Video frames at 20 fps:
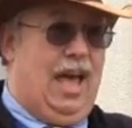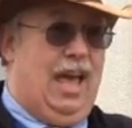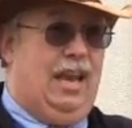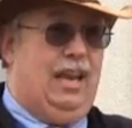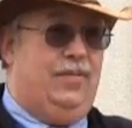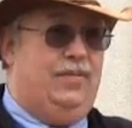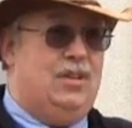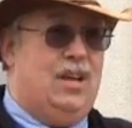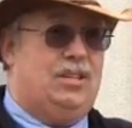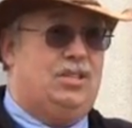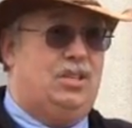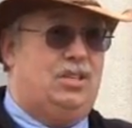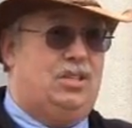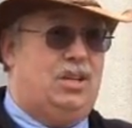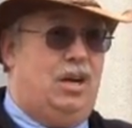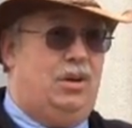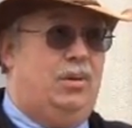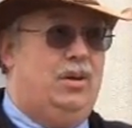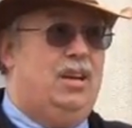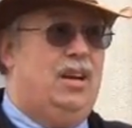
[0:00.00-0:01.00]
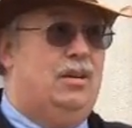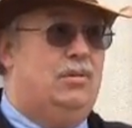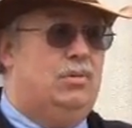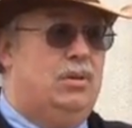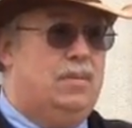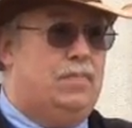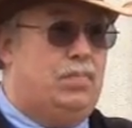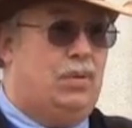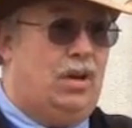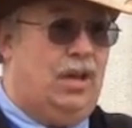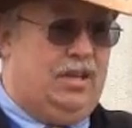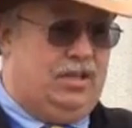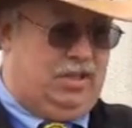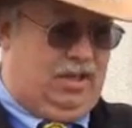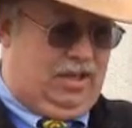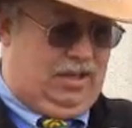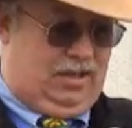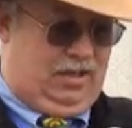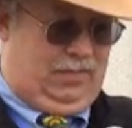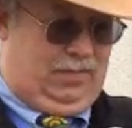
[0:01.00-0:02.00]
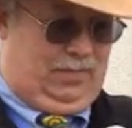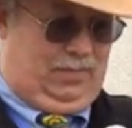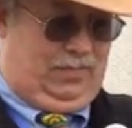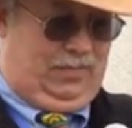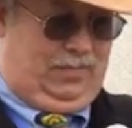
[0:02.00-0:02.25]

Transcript: and if necessary, replace it.